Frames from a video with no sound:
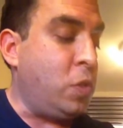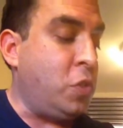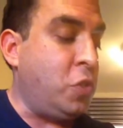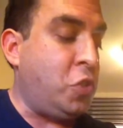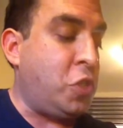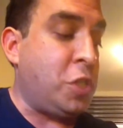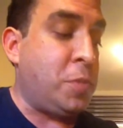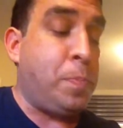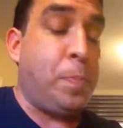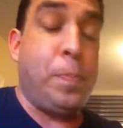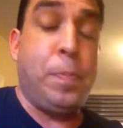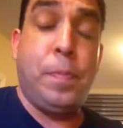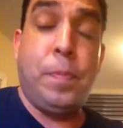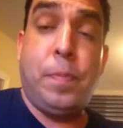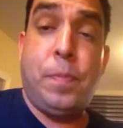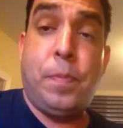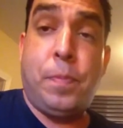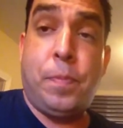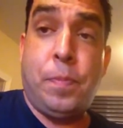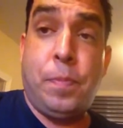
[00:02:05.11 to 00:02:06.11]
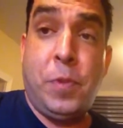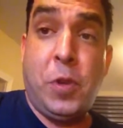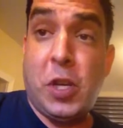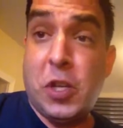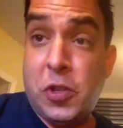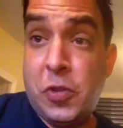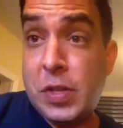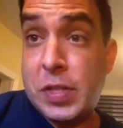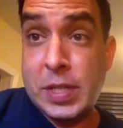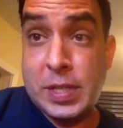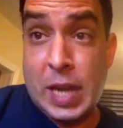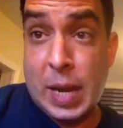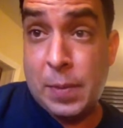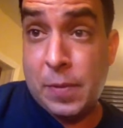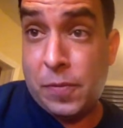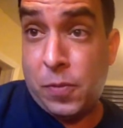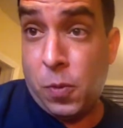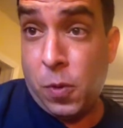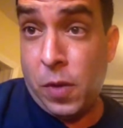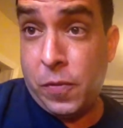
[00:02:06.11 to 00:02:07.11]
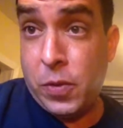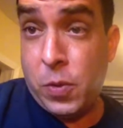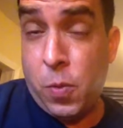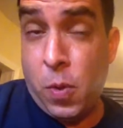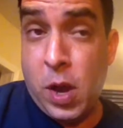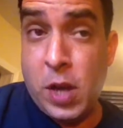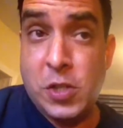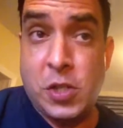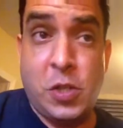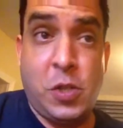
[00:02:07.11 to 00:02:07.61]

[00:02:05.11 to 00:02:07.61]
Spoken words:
just you can do this the day before if you want to.